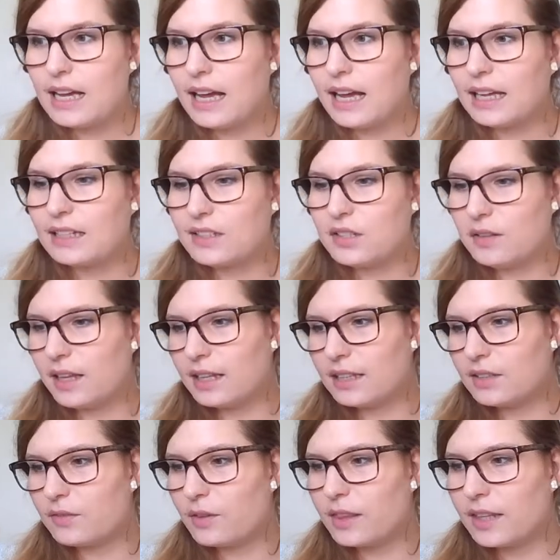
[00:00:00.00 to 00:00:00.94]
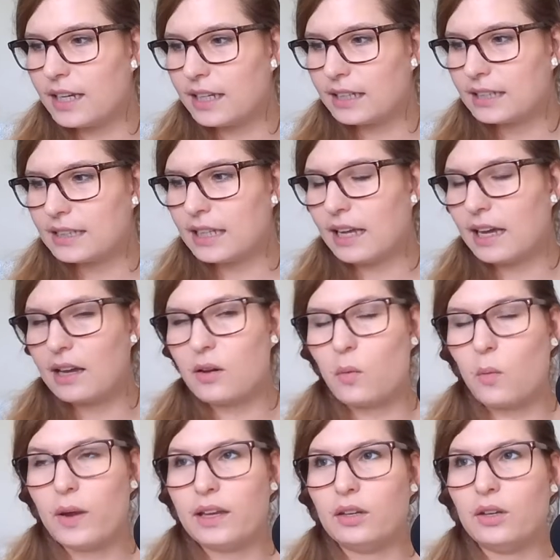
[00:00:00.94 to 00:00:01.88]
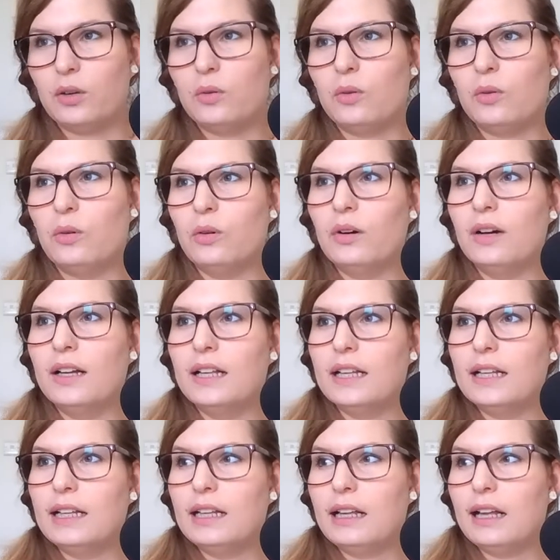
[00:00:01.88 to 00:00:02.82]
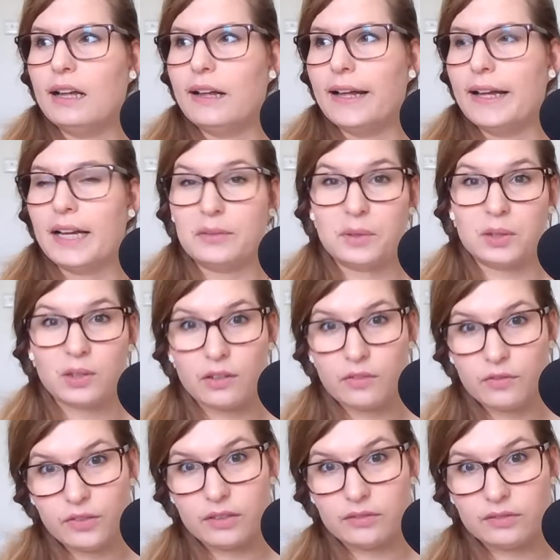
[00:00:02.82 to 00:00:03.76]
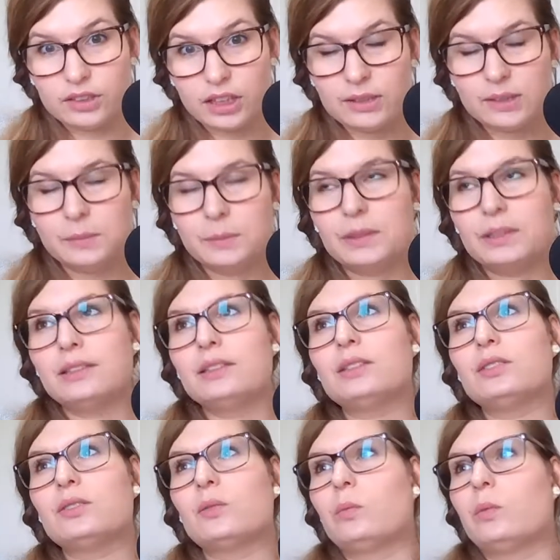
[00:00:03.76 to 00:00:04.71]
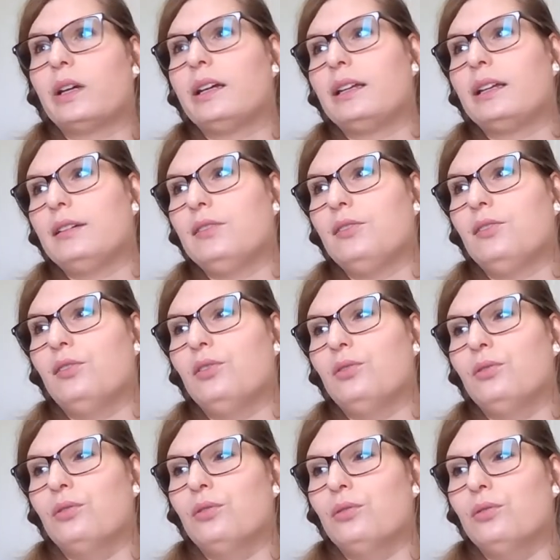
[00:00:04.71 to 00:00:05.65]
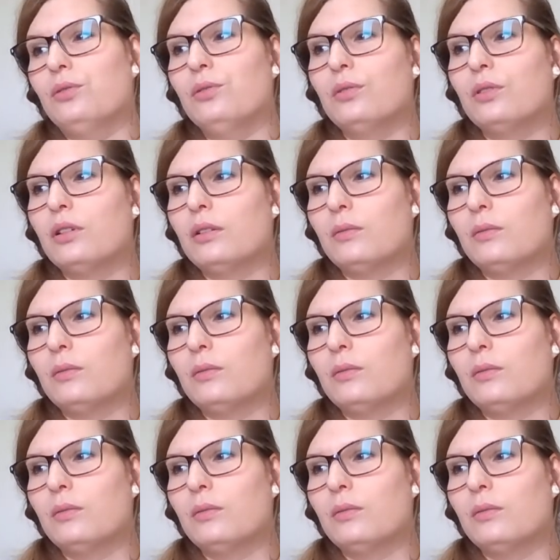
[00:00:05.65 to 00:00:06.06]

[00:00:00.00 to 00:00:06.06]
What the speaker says: And so that's for things like when you have fear of judgment, when you're